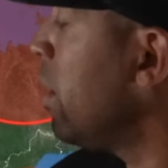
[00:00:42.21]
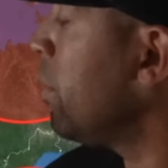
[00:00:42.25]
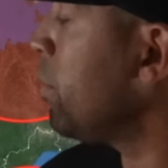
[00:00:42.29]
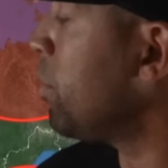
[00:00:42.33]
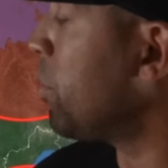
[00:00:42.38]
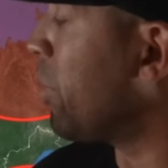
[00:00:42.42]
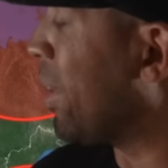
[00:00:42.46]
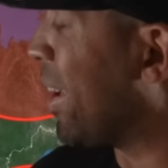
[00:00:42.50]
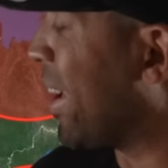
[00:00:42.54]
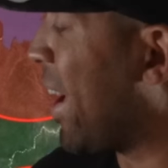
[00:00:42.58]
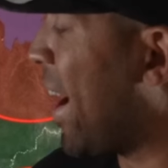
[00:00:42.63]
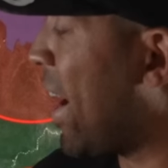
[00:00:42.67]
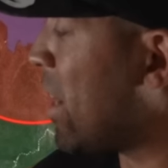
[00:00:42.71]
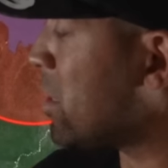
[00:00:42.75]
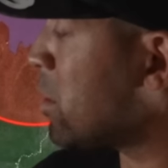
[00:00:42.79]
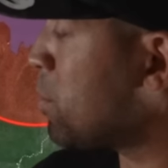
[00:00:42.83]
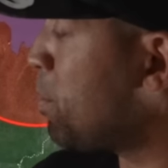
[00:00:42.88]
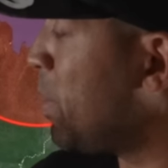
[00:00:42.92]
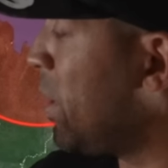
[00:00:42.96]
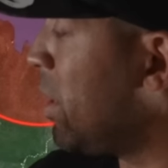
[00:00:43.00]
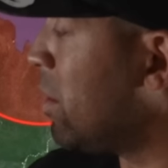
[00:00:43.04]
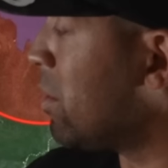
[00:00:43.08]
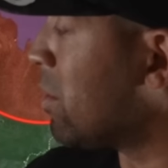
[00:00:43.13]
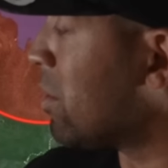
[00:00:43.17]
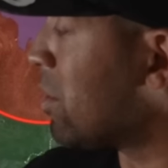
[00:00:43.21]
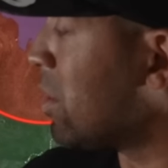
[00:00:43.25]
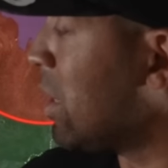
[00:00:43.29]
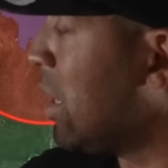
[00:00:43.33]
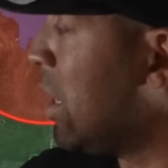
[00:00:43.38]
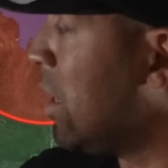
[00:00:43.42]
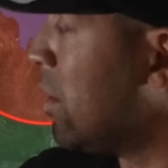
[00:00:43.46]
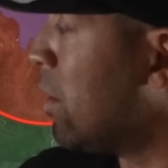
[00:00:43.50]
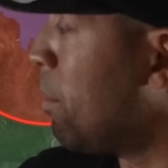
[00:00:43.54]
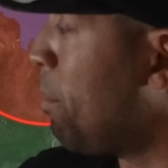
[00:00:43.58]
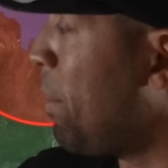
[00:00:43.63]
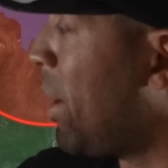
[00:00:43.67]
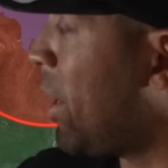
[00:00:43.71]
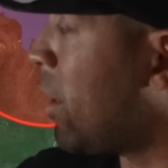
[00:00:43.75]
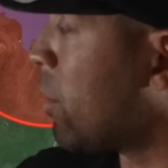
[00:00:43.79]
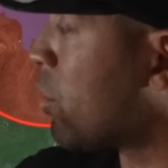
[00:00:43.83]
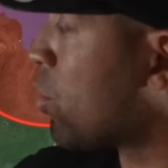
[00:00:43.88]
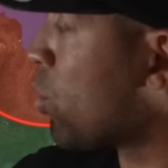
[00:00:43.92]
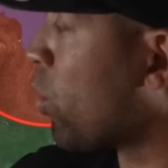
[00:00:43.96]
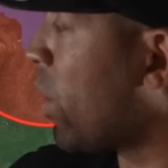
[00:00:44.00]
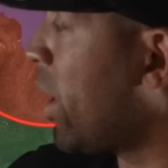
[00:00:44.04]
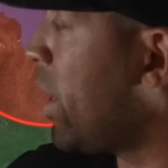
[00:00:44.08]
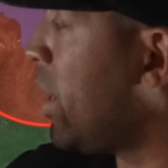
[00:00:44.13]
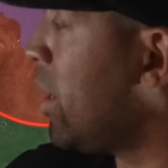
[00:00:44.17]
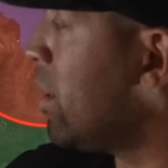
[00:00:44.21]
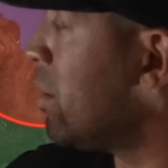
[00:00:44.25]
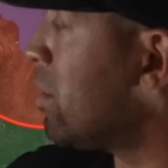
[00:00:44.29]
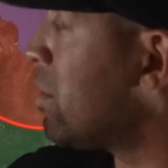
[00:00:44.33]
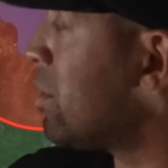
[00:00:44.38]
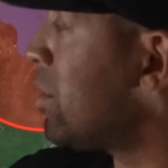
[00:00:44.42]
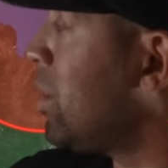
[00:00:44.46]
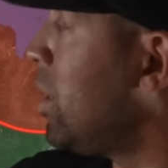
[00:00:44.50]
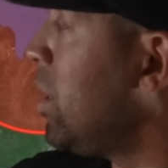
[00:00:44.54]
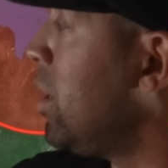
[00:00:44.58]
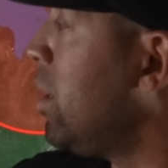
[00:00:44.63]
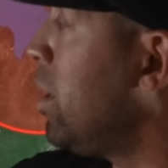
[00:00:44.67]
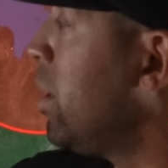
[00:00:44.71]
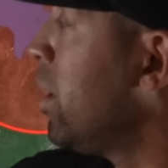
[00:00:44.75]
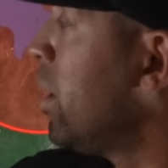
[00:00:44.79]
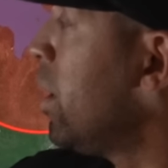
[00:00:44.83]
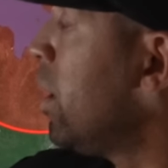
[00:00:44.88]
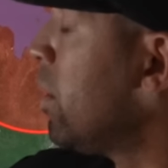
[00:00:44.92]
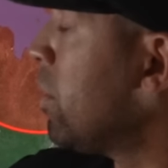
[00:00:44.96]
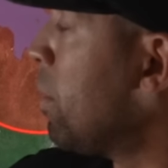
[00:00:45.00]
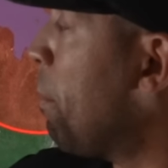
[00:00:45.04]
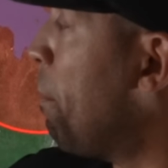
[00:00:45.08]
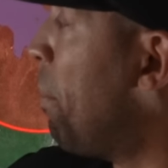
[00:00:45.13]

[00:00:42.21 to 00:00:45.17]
to the Caspian Sea, the Mediterranean Sea, the